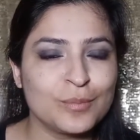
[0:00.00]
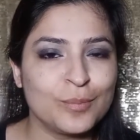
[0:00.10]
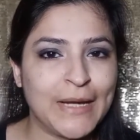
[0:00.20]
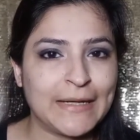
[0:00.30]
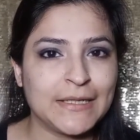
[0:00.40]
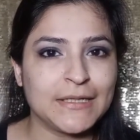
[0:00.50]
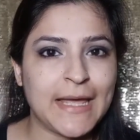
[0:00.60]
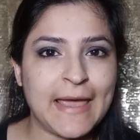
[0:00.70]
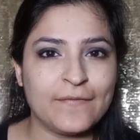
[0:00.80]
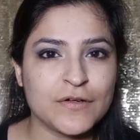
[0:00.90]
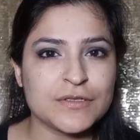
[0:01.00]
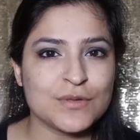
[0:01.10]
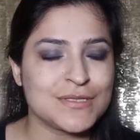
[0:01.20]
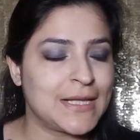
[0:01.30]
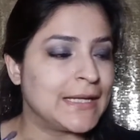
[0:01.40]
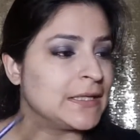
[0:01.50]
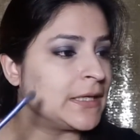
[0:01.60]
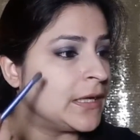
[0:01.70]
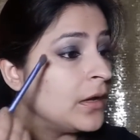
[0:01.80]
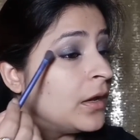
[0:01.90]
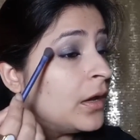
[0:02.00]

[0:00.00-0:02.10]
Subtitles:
blend it ever so slightly.